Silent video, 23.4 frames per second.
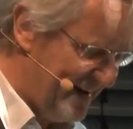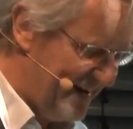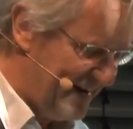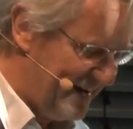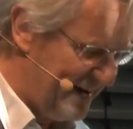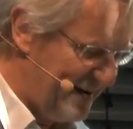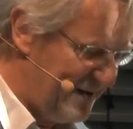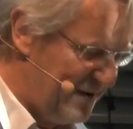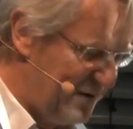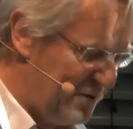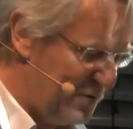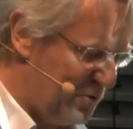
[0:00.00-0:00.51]

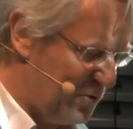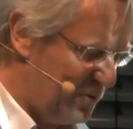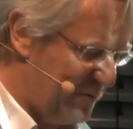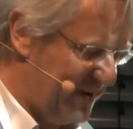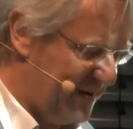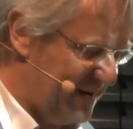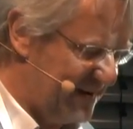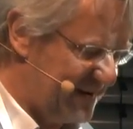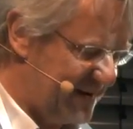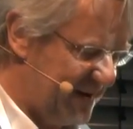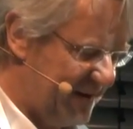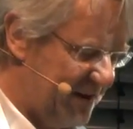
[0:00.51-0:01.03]
in
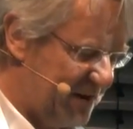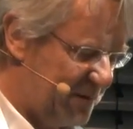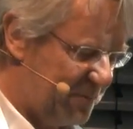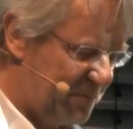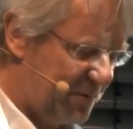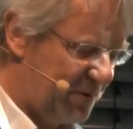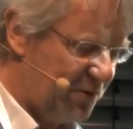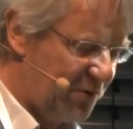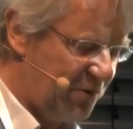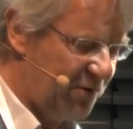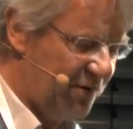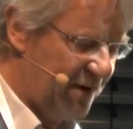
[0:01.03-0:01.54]
humans and is
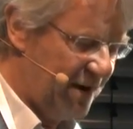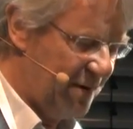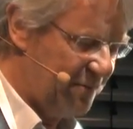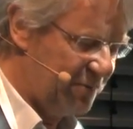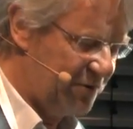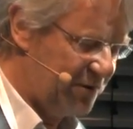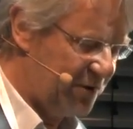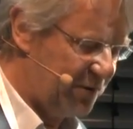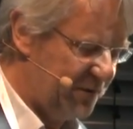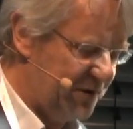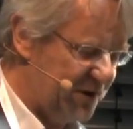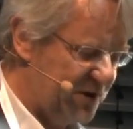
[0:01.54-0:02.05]
programmed
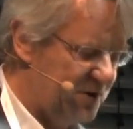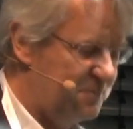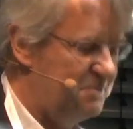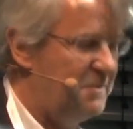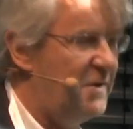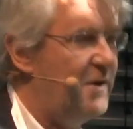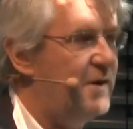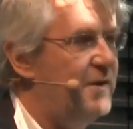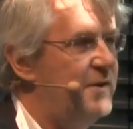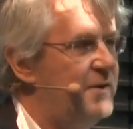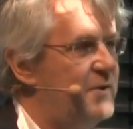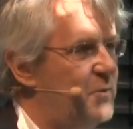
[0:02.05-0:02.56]
to
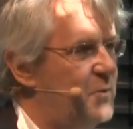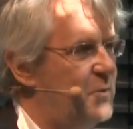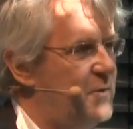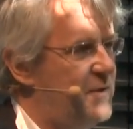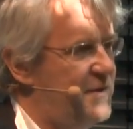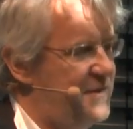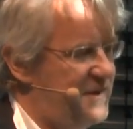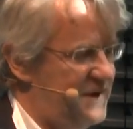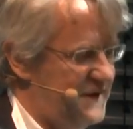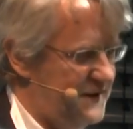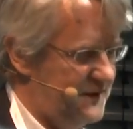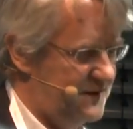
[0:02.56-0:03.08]
respond
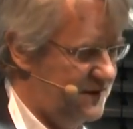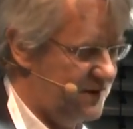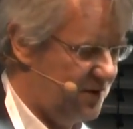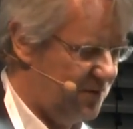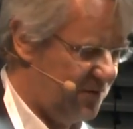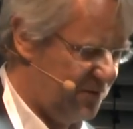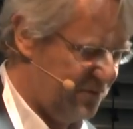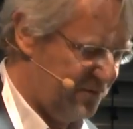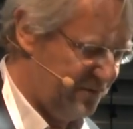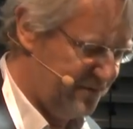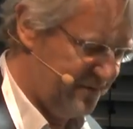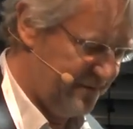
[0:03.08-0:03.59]
with its
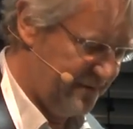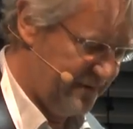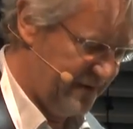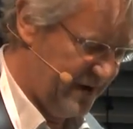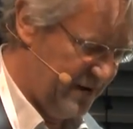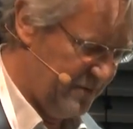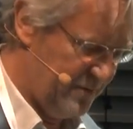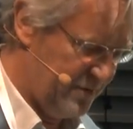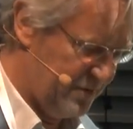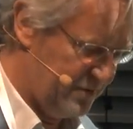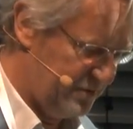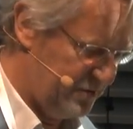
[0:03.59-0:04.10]
own
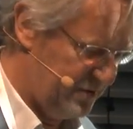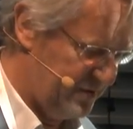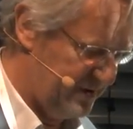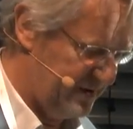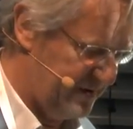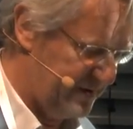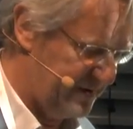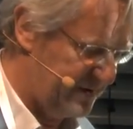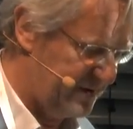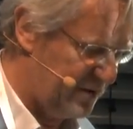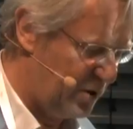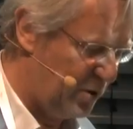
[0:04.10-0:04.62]

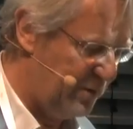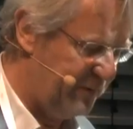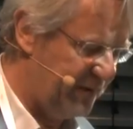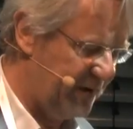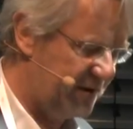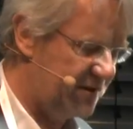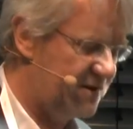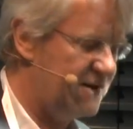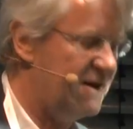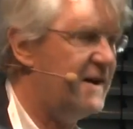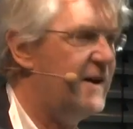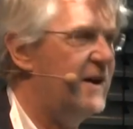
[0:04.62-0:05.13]
emotions. Over
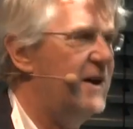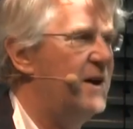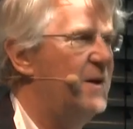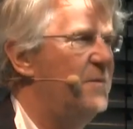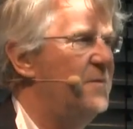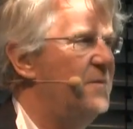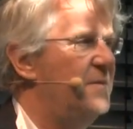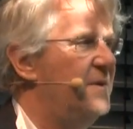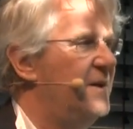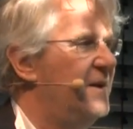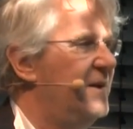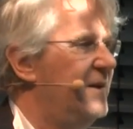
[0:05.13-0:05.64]

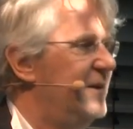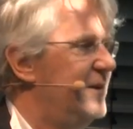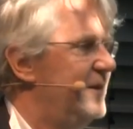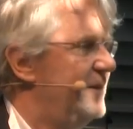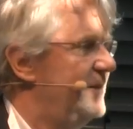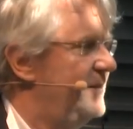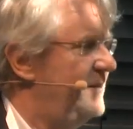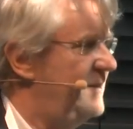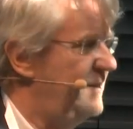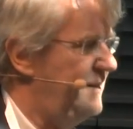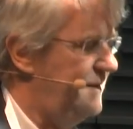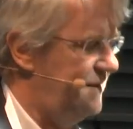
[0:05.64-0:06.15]
time,
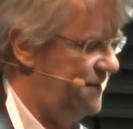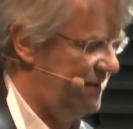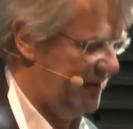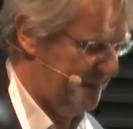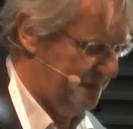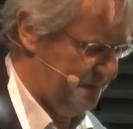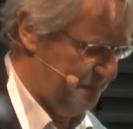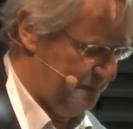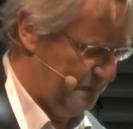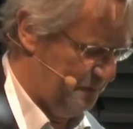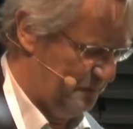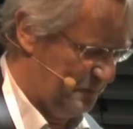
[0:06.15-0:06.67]
the
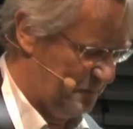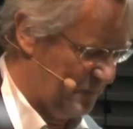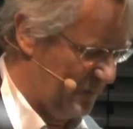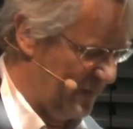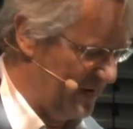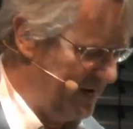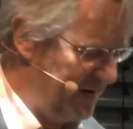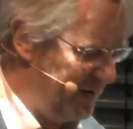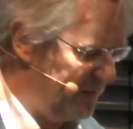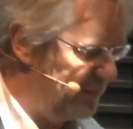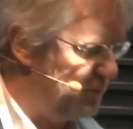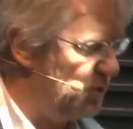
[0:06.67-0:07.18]
um,
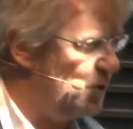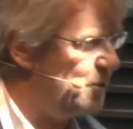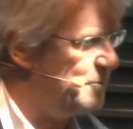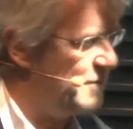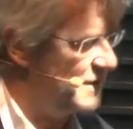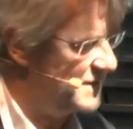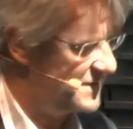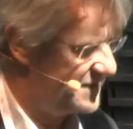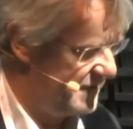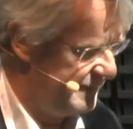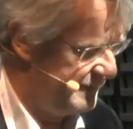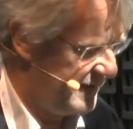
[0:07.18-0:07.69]

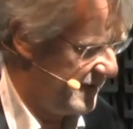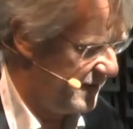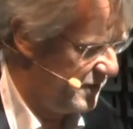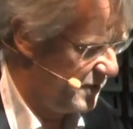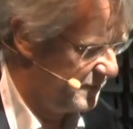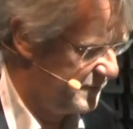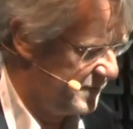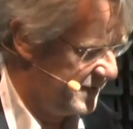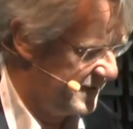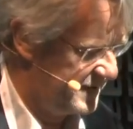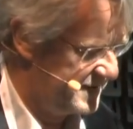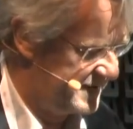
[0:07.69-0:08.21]
robot's
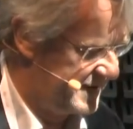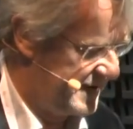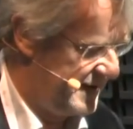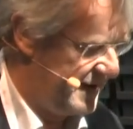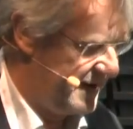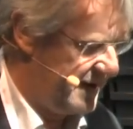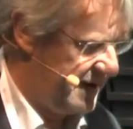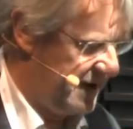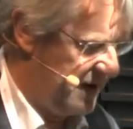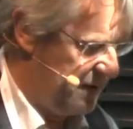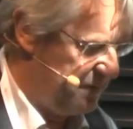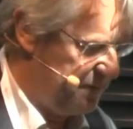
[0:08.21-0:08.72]
developers
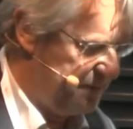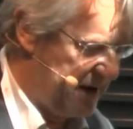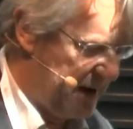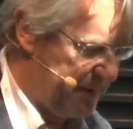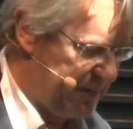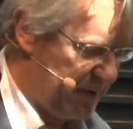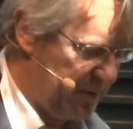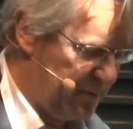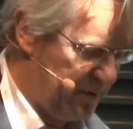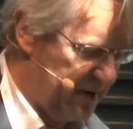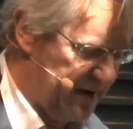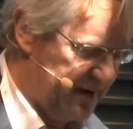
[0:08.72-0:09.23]
claim
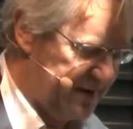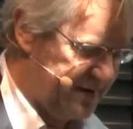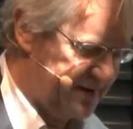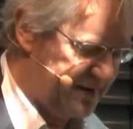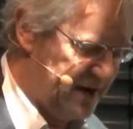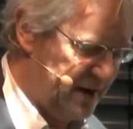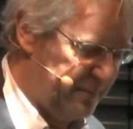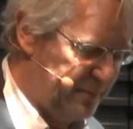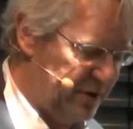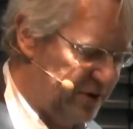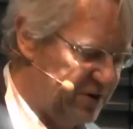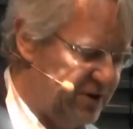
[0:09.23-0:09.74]
Pepper will
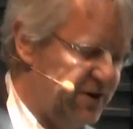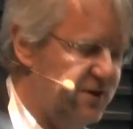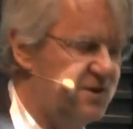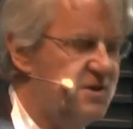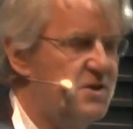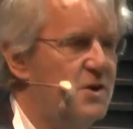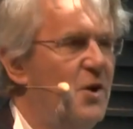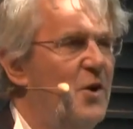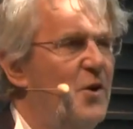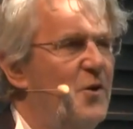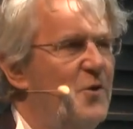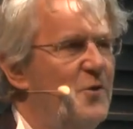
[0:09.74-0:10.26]
establish its
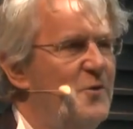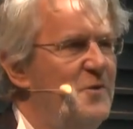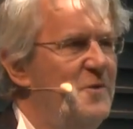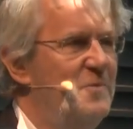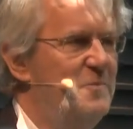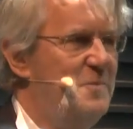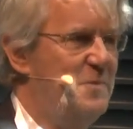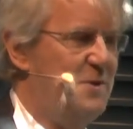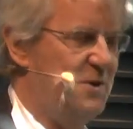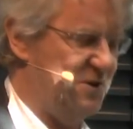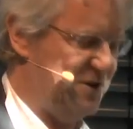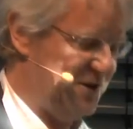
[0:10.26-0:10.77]
own
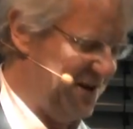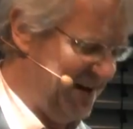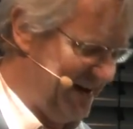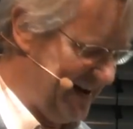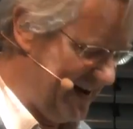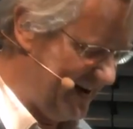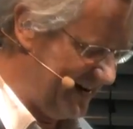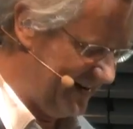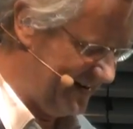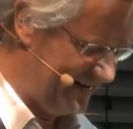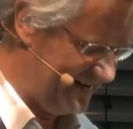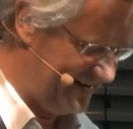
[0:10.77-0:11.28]

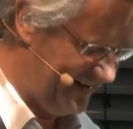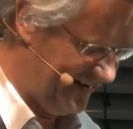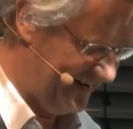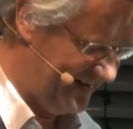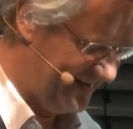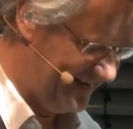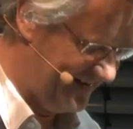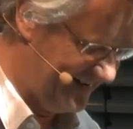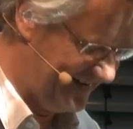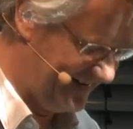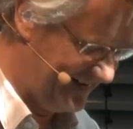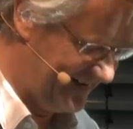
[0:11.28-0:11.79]
personality.
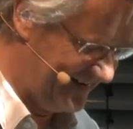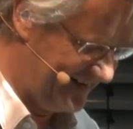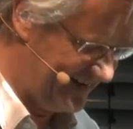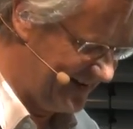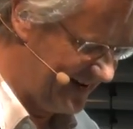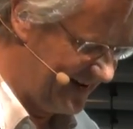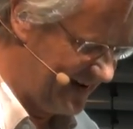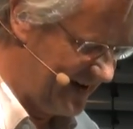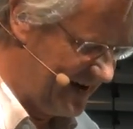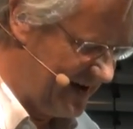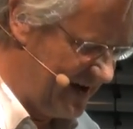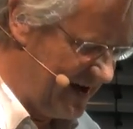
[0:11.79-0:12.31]

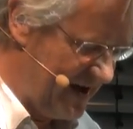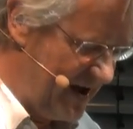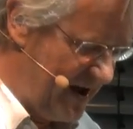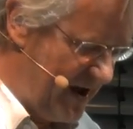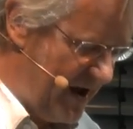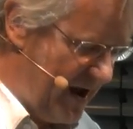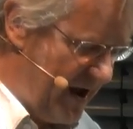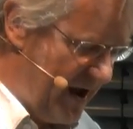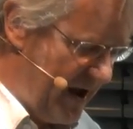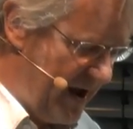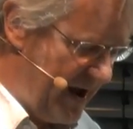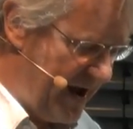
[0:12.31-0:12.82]

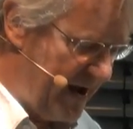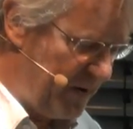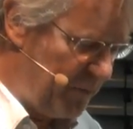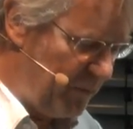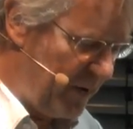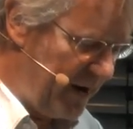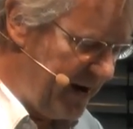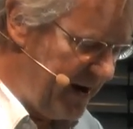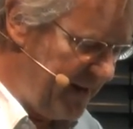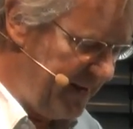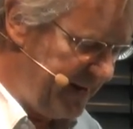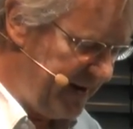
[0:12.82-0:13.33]
And
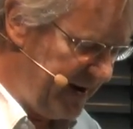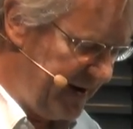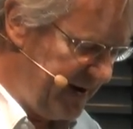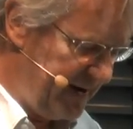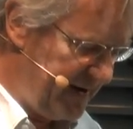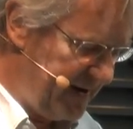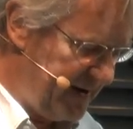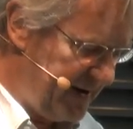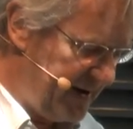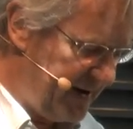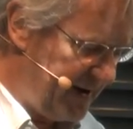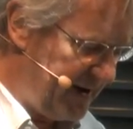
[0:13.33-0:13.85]
while the
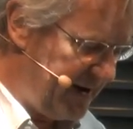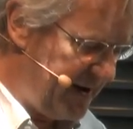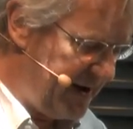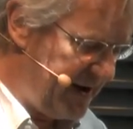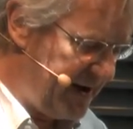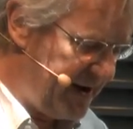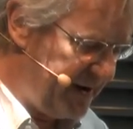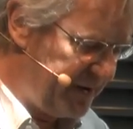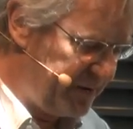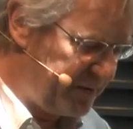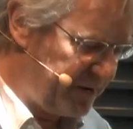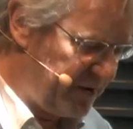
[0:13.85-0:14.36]

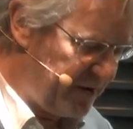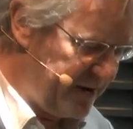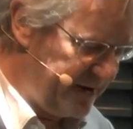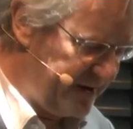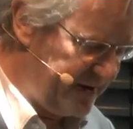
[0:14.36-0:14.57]
Android